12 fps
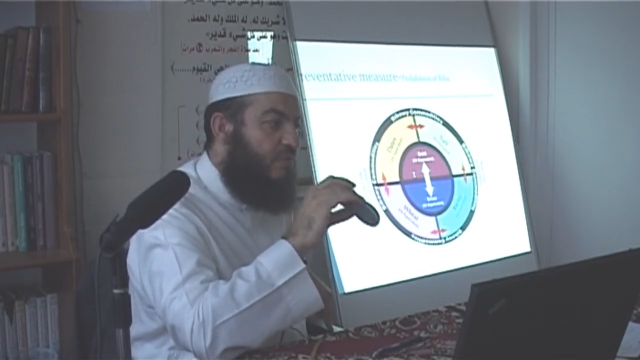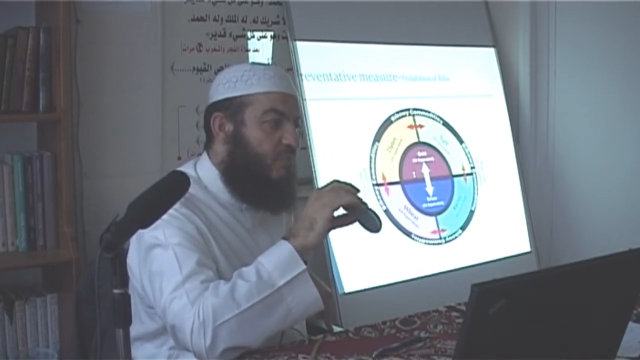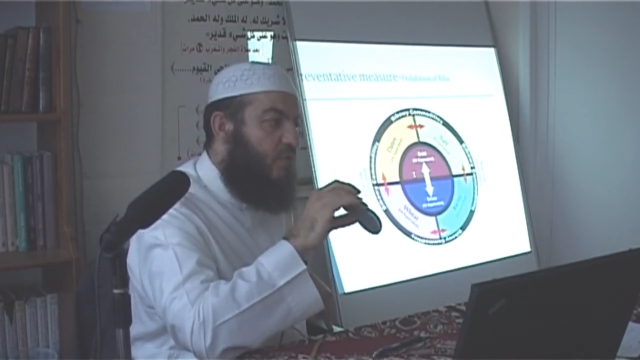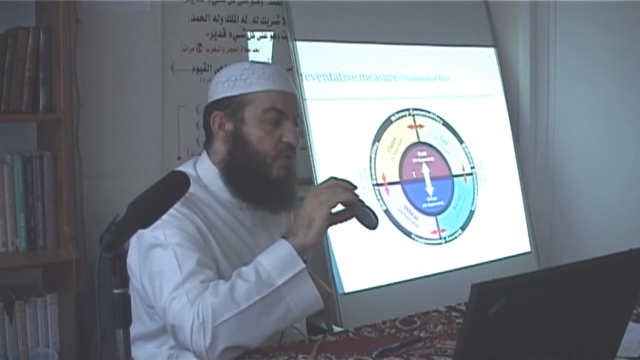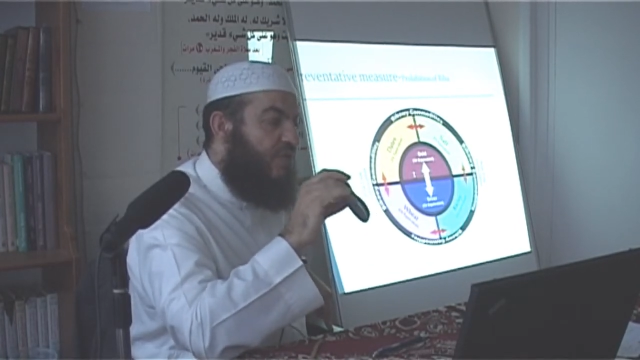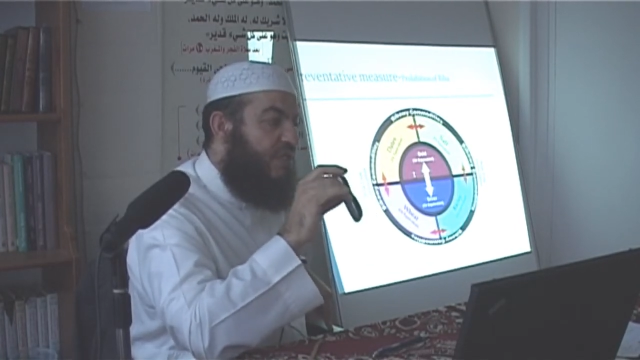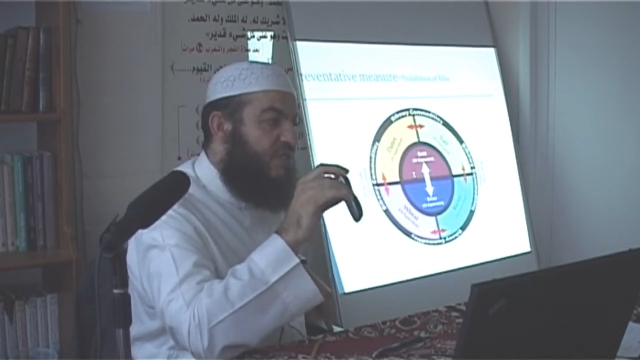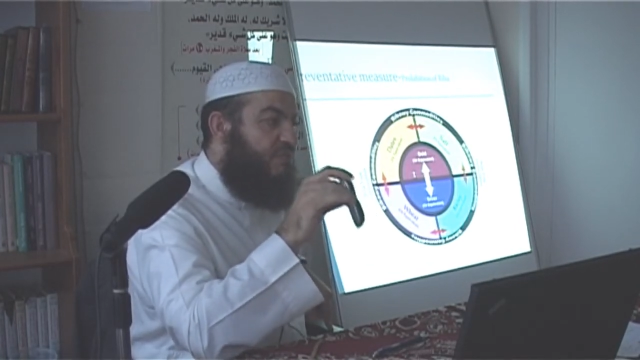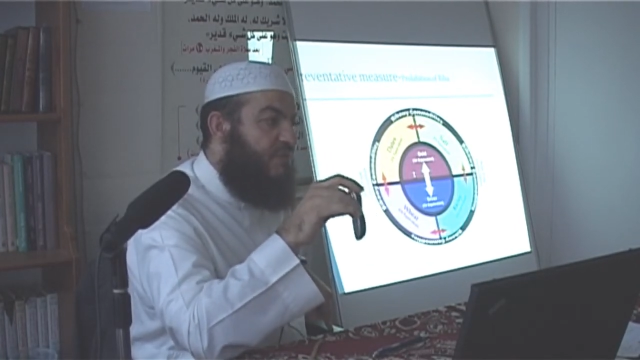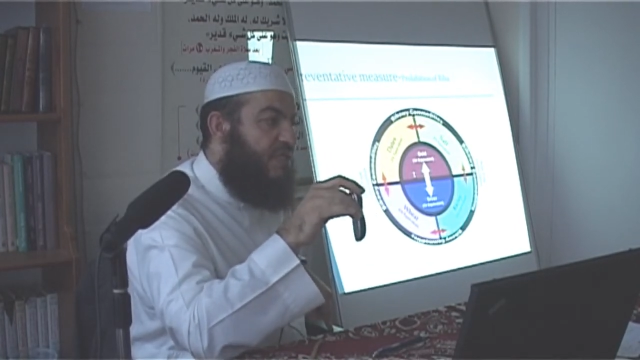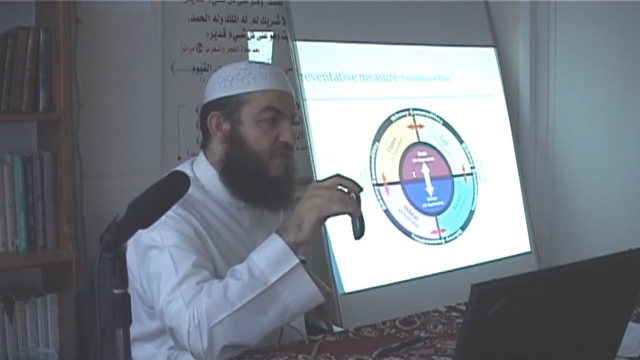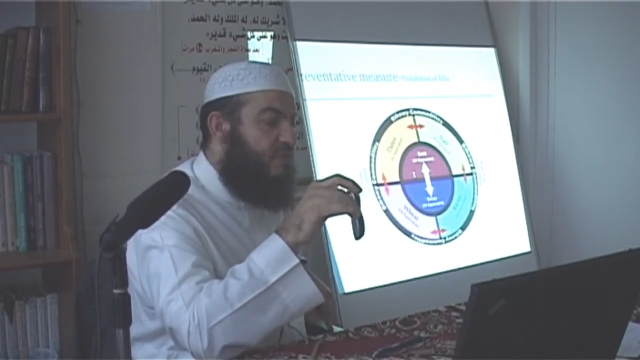More is
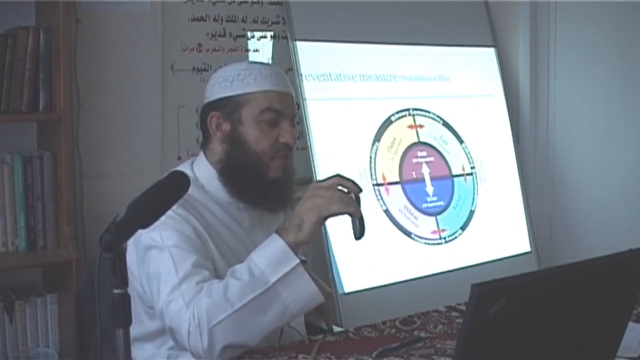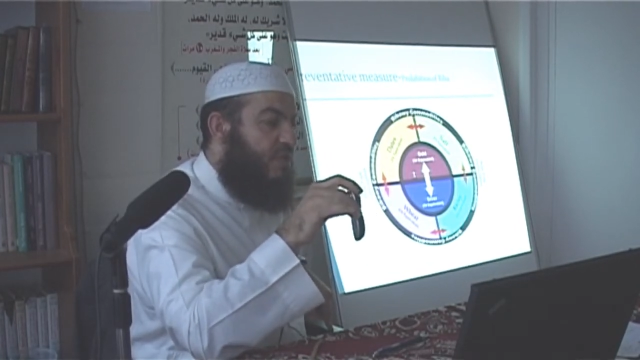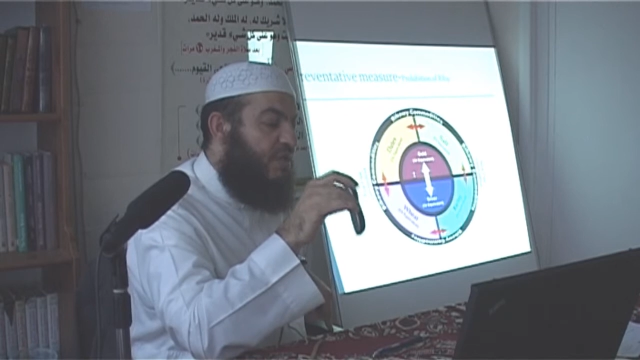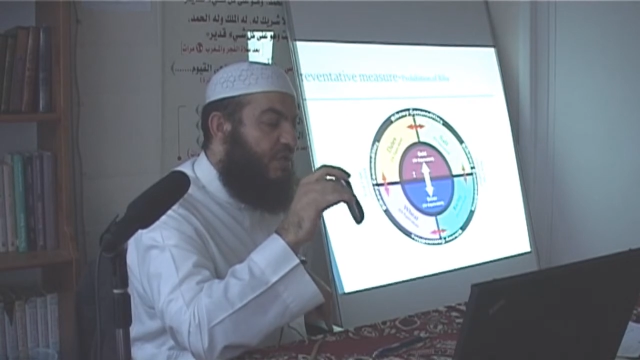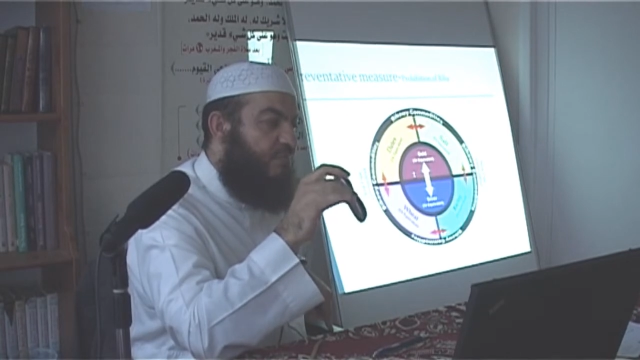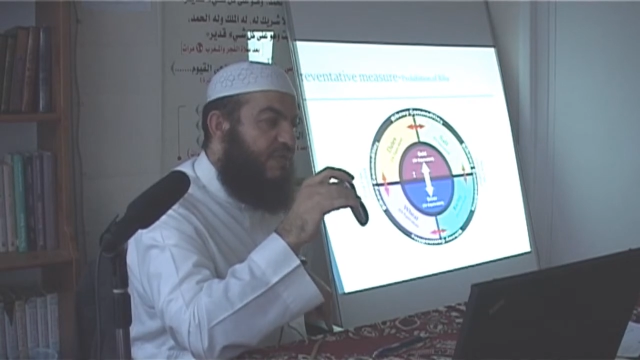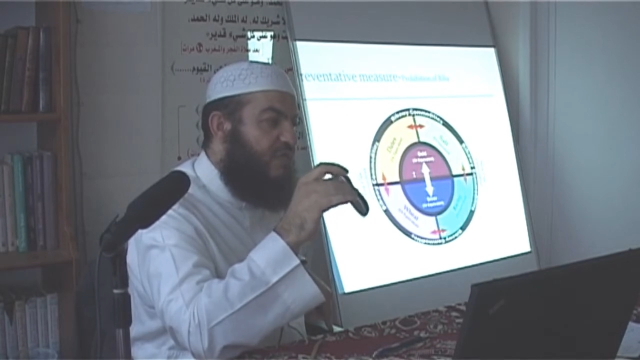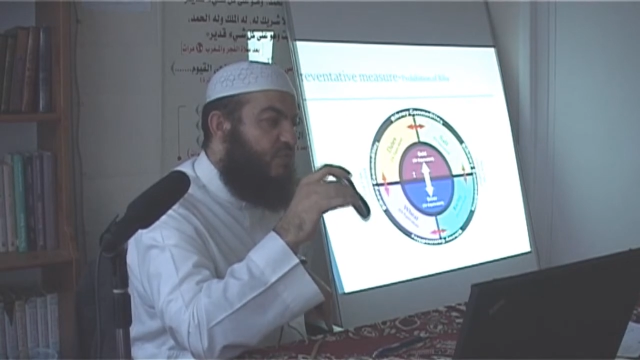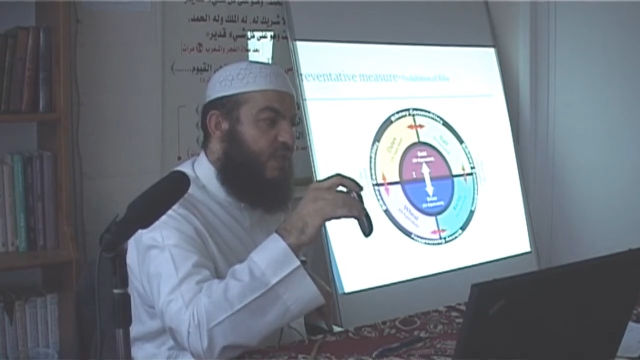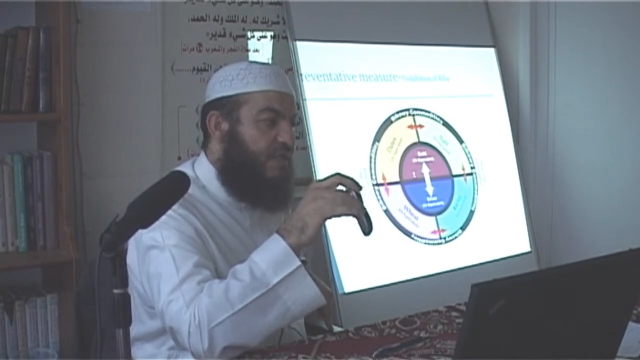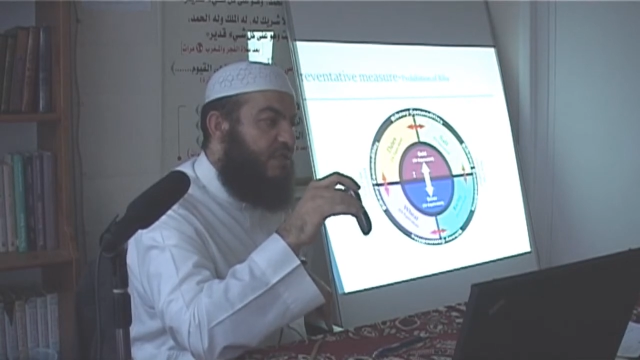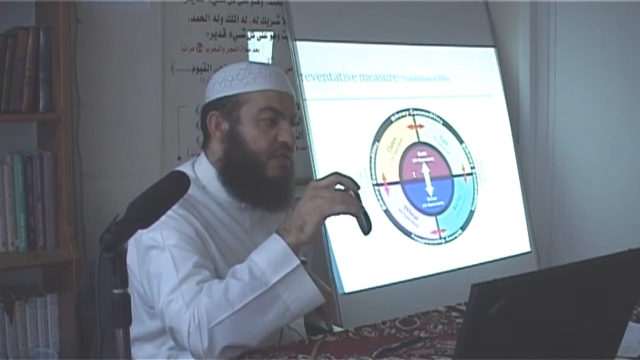means
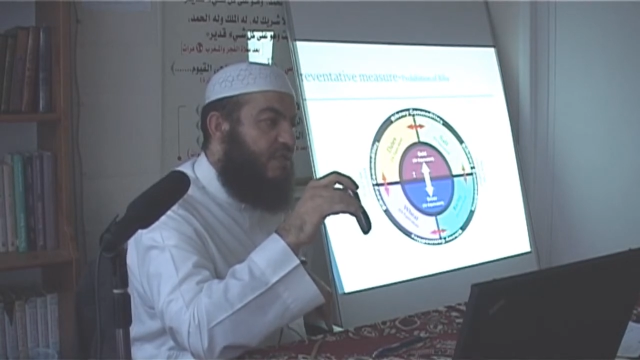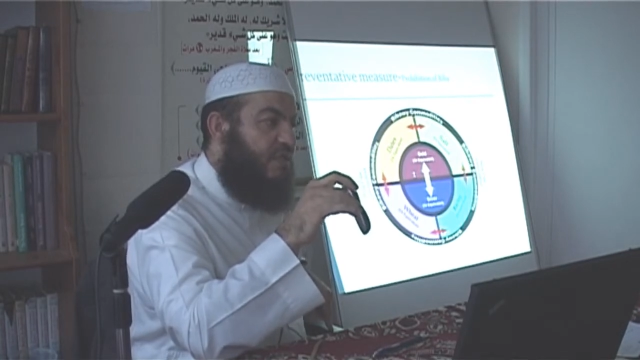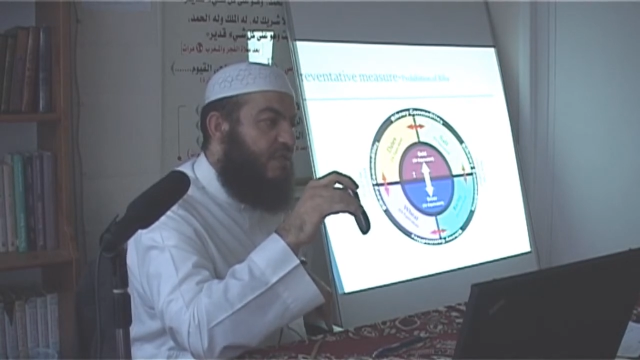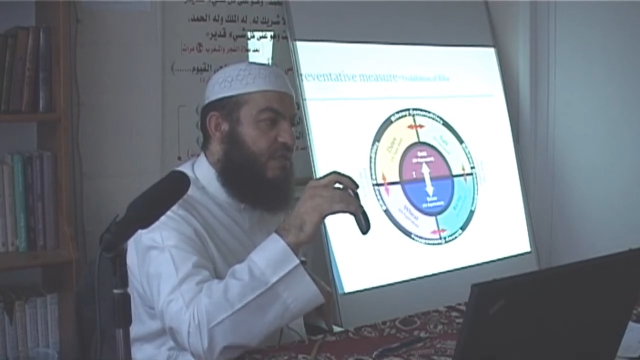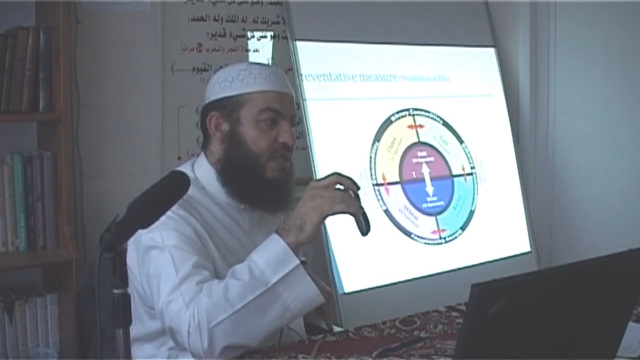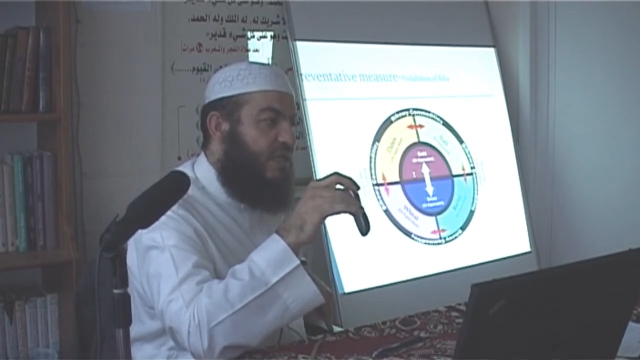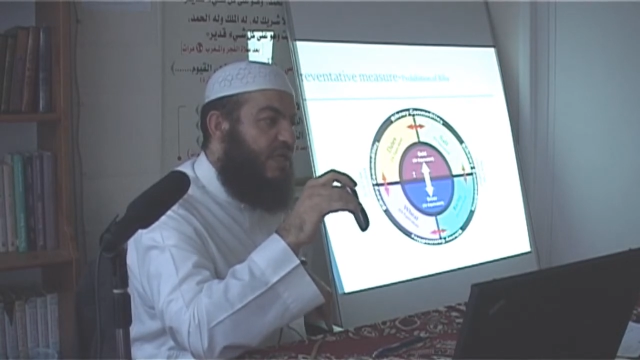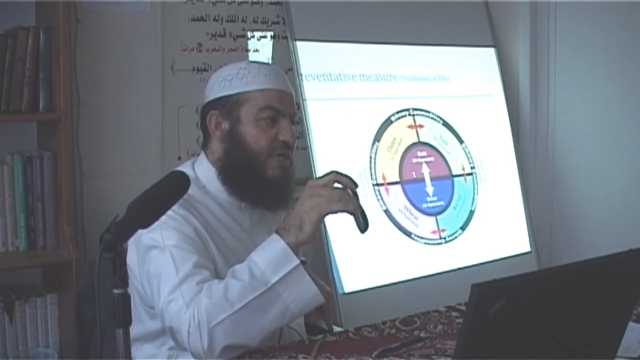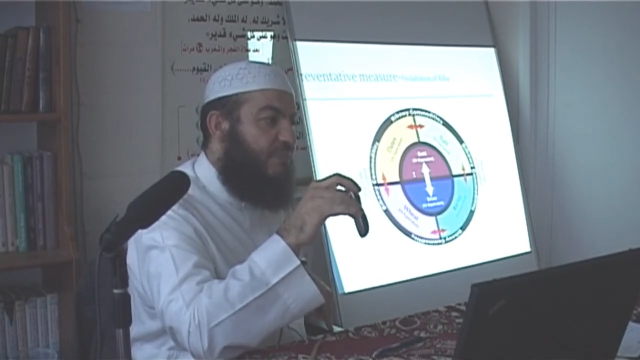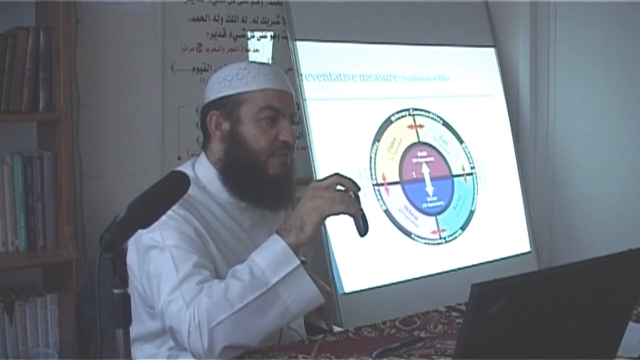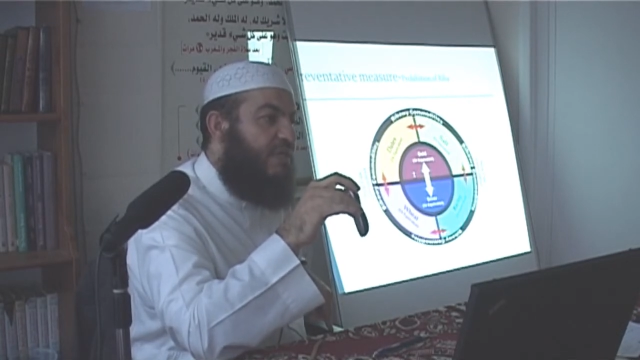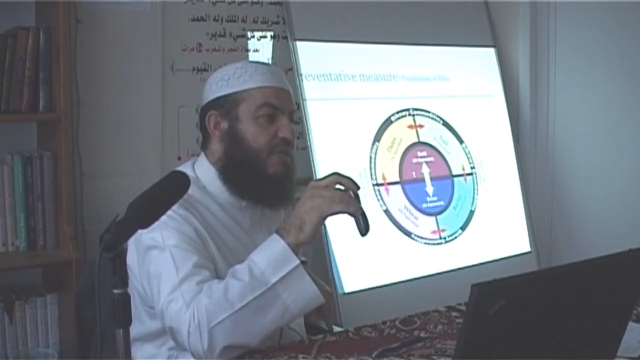what in
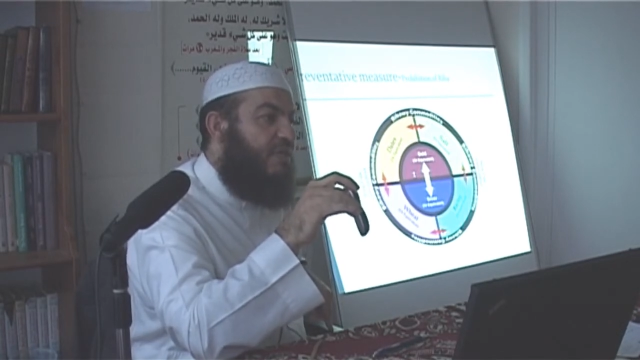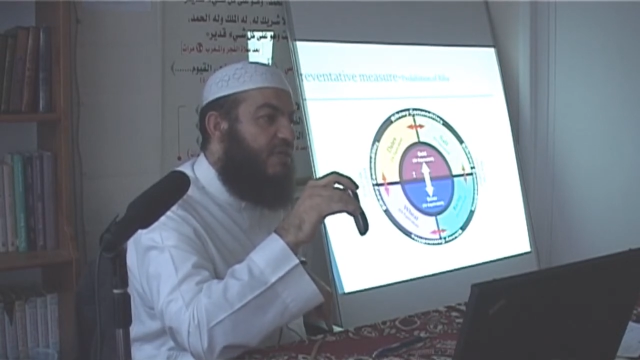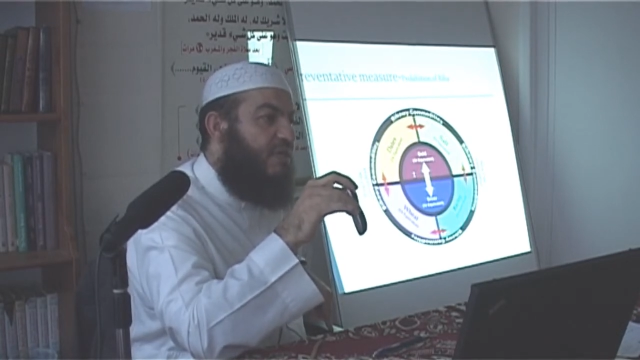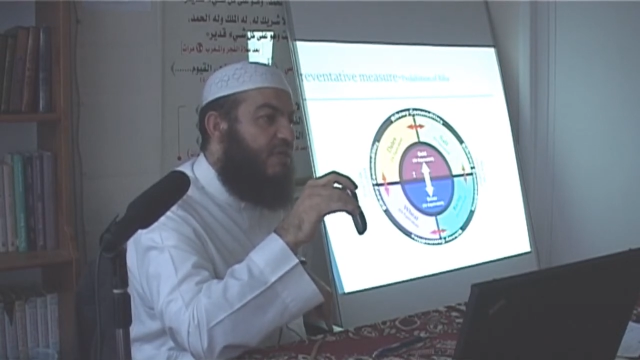Arabic?